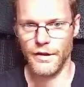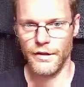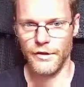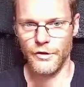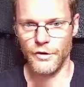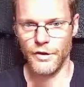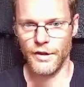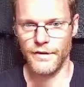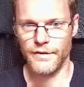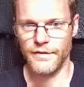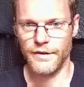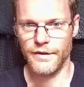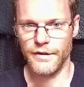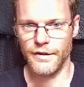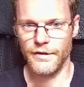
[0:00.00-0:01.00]
You can
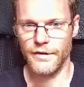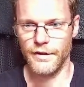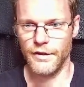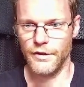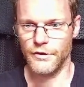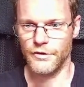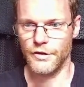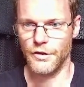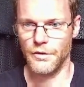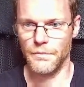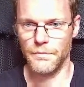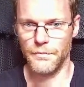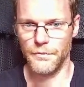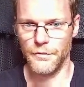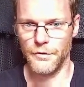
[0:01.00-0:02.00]
see that here, so
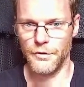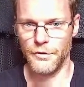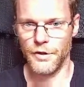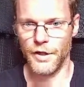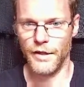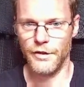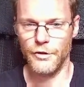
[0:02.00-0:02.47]
you can